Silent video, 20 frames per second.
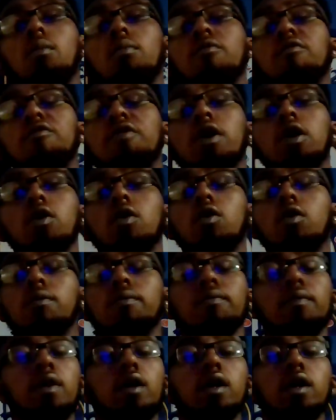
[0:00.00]
finger.
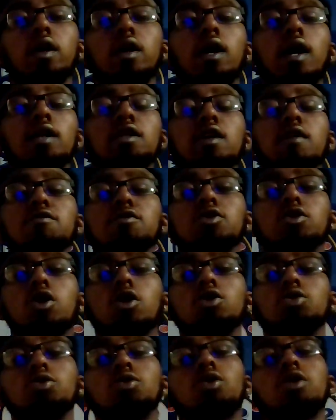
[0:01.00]
He had to have
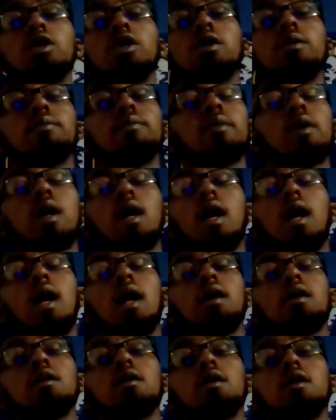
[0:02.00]
surgery on it,
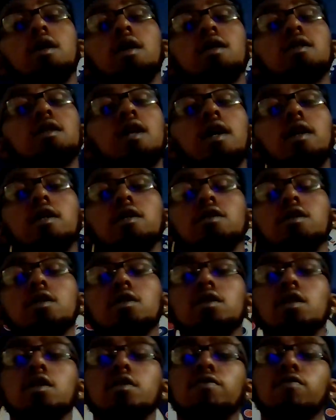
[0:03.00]
and he's had it
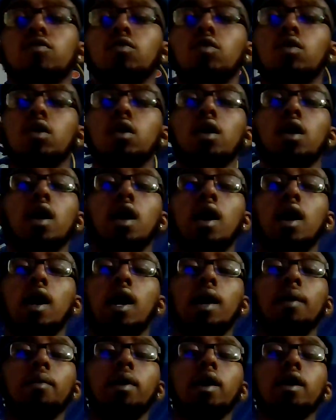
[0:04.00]
successful.
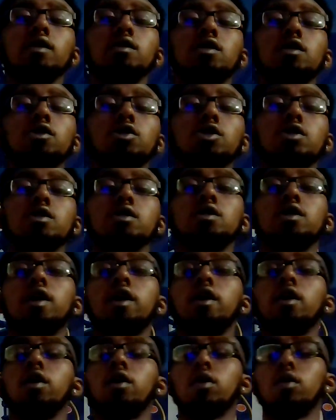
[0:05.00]
I'm here to just
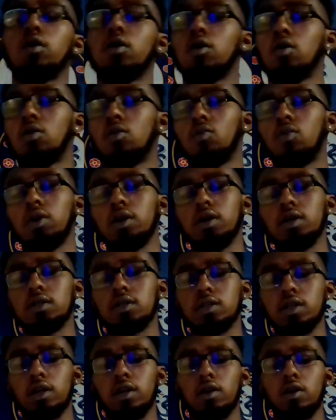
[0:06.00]
say what he
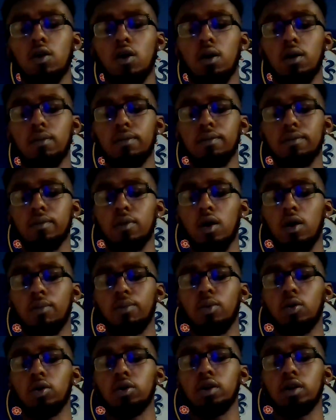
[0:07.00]
said
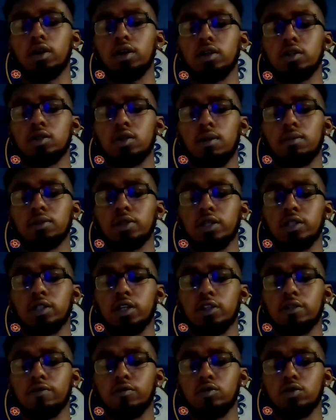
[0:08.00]
upon his
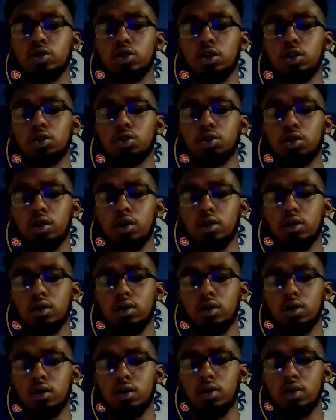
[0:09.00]
successful surgery.
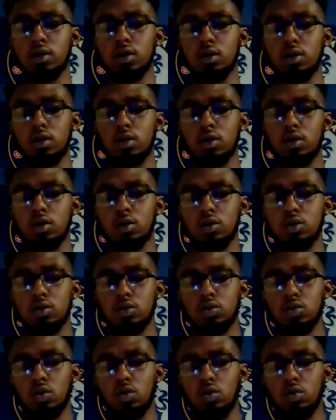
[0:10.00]

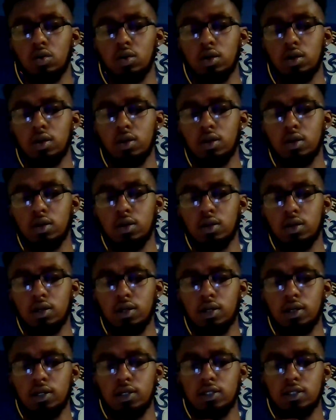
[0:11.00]
So,
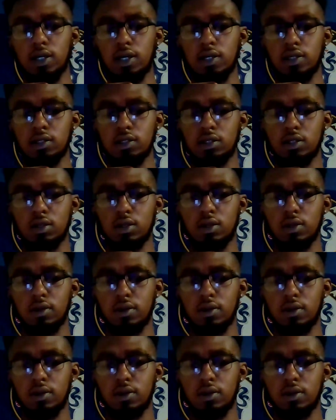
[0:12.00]
he says,